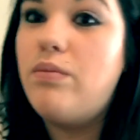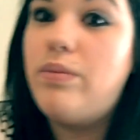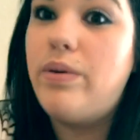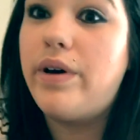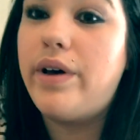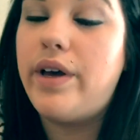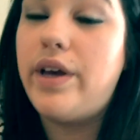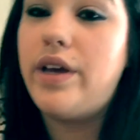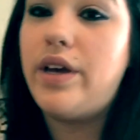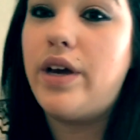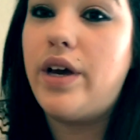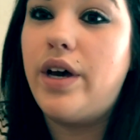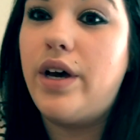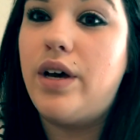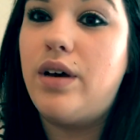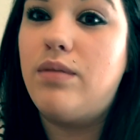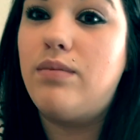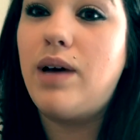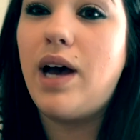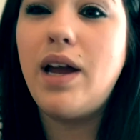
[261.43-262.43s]
but
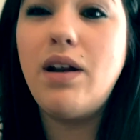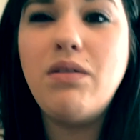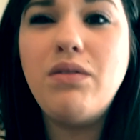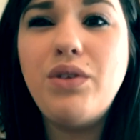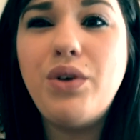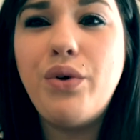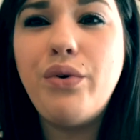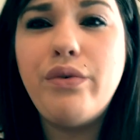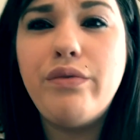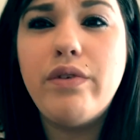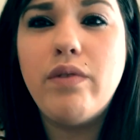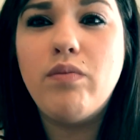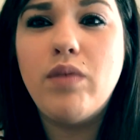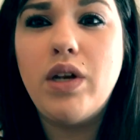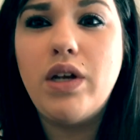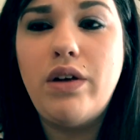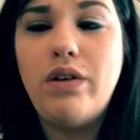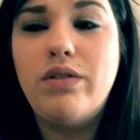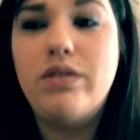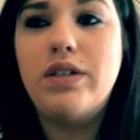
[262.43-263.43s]
I don't know if I'm
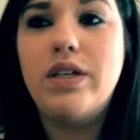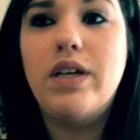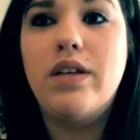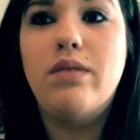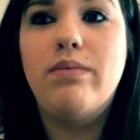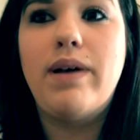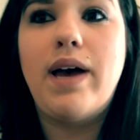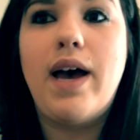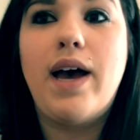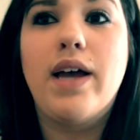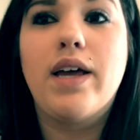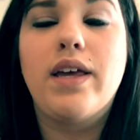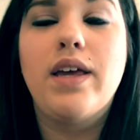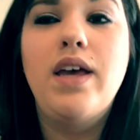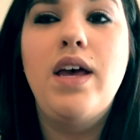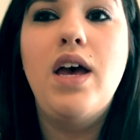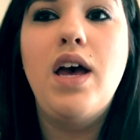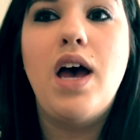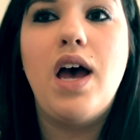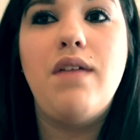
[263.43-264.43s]
going to use the other pack.
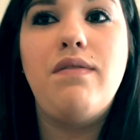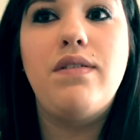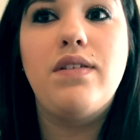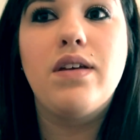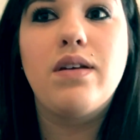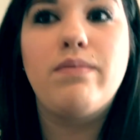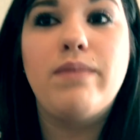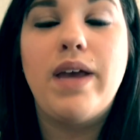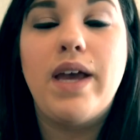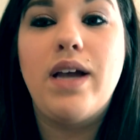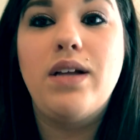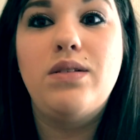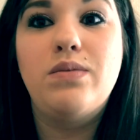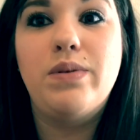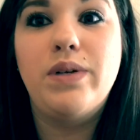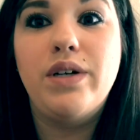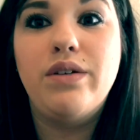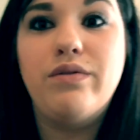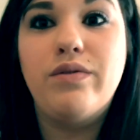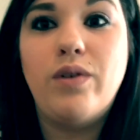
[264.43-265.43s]
I feel like my head's
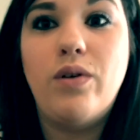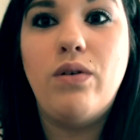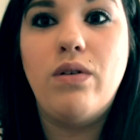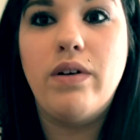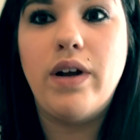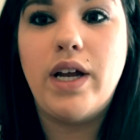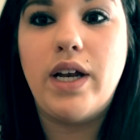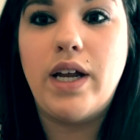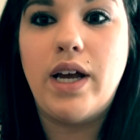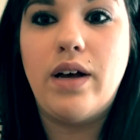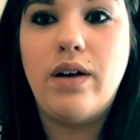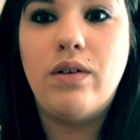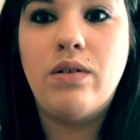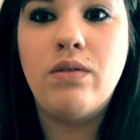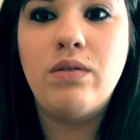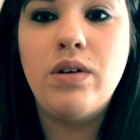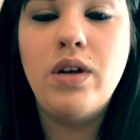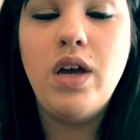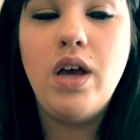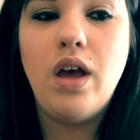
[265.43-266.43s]
pretty full right
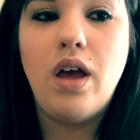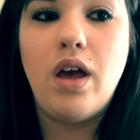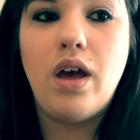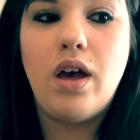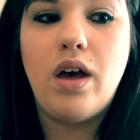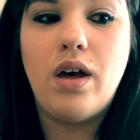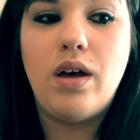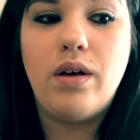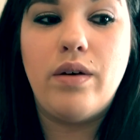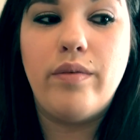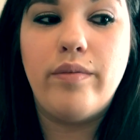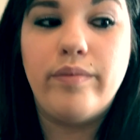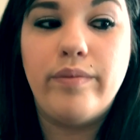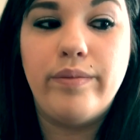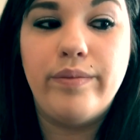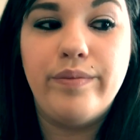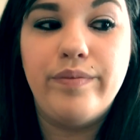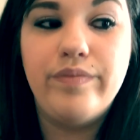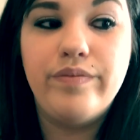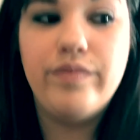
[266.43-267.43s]
now. I
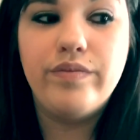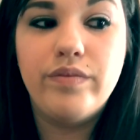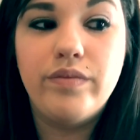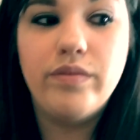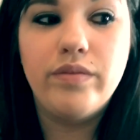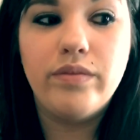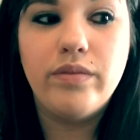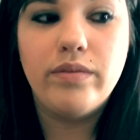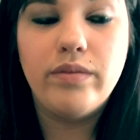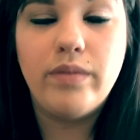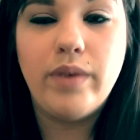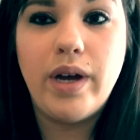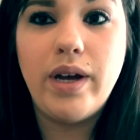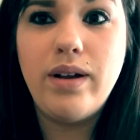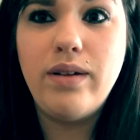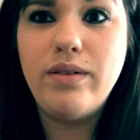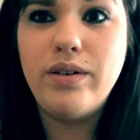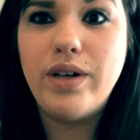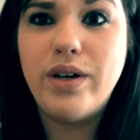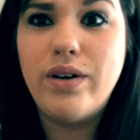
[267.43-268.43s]

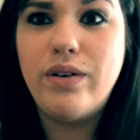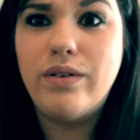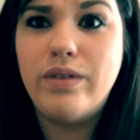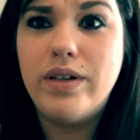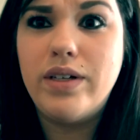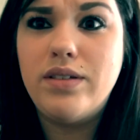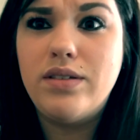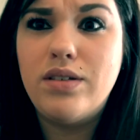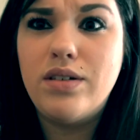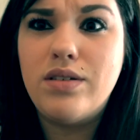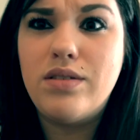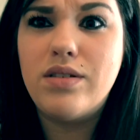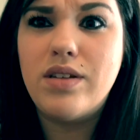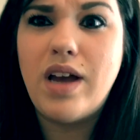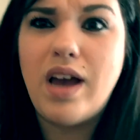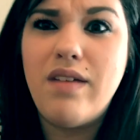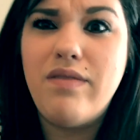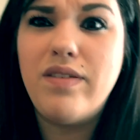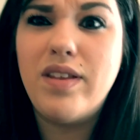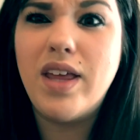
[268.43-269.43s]
don't know, it's just,
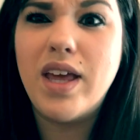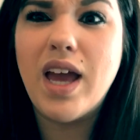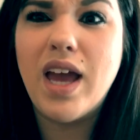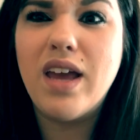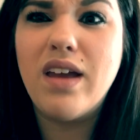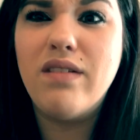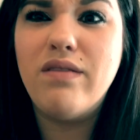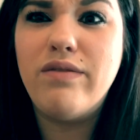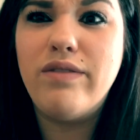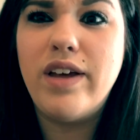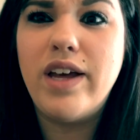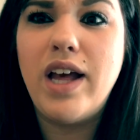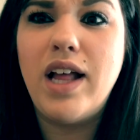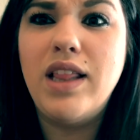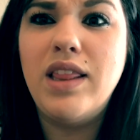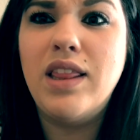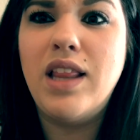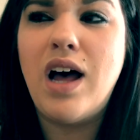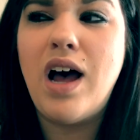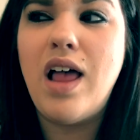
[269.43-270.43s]
I feel like I can fit
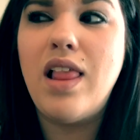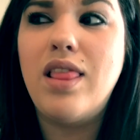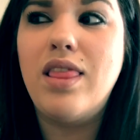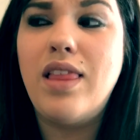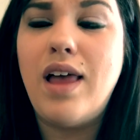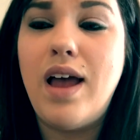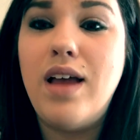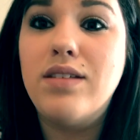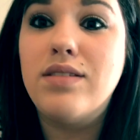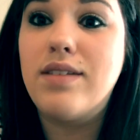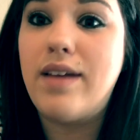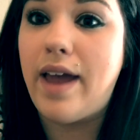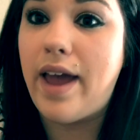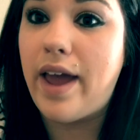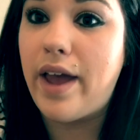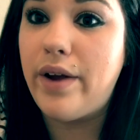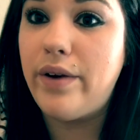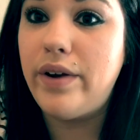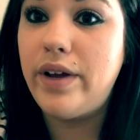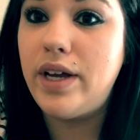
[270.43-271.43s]
a lot less
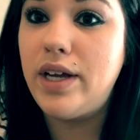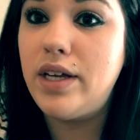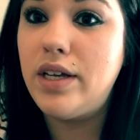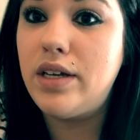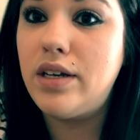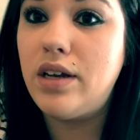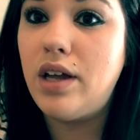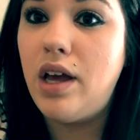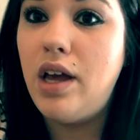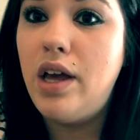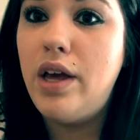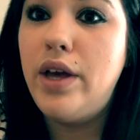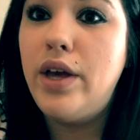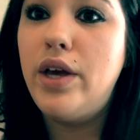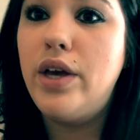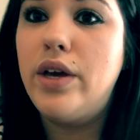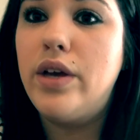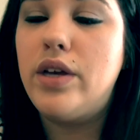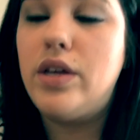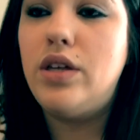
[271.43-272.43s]
hair in
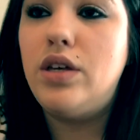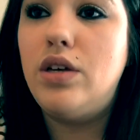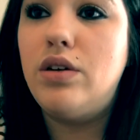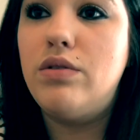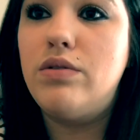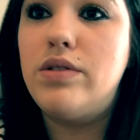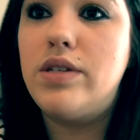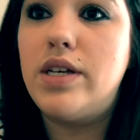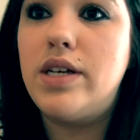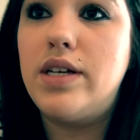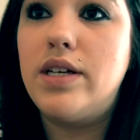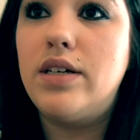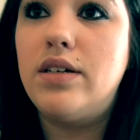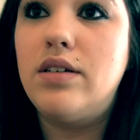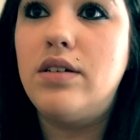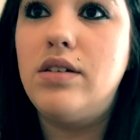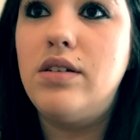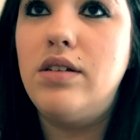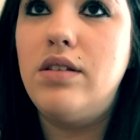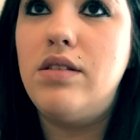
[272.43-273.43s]

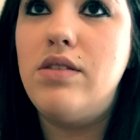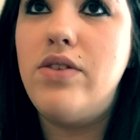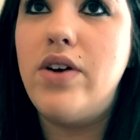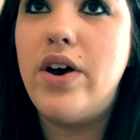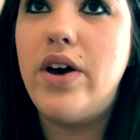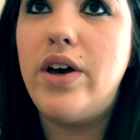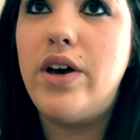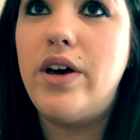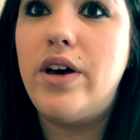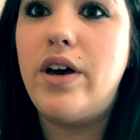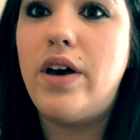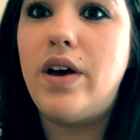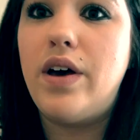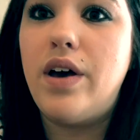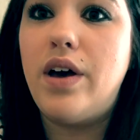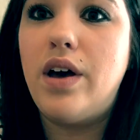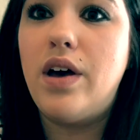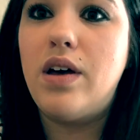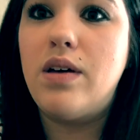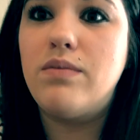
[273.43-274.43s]
using the
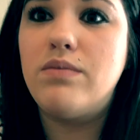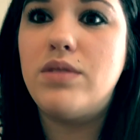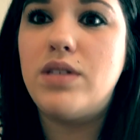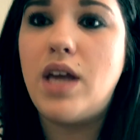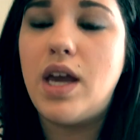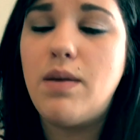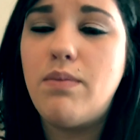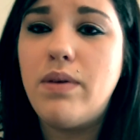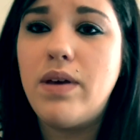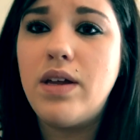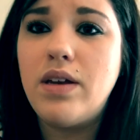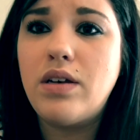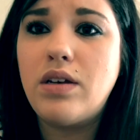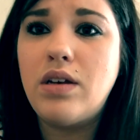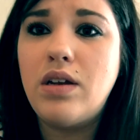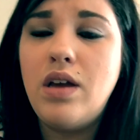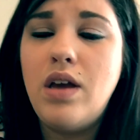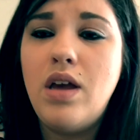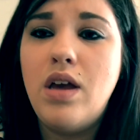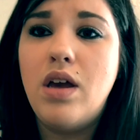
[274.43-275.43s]
tape in.